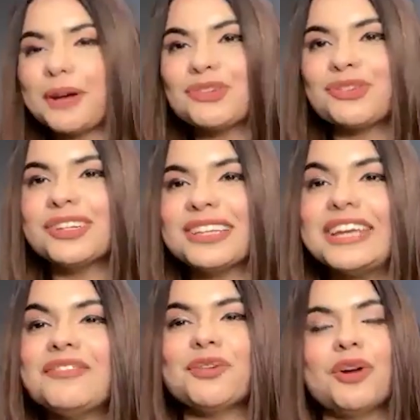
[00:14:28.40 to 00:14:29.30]
question,
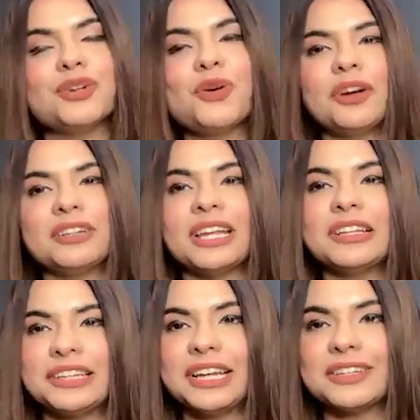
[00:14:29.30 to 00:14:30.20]
if not a
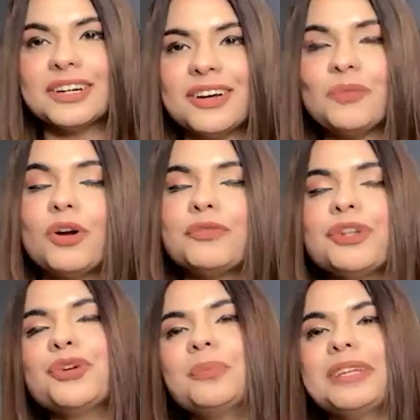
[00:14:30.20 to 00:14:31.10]
content creator, what
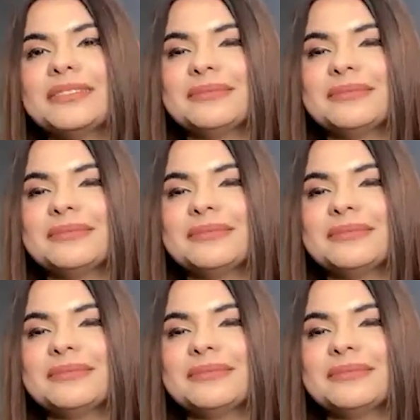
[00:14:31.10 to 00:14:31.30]
would you be?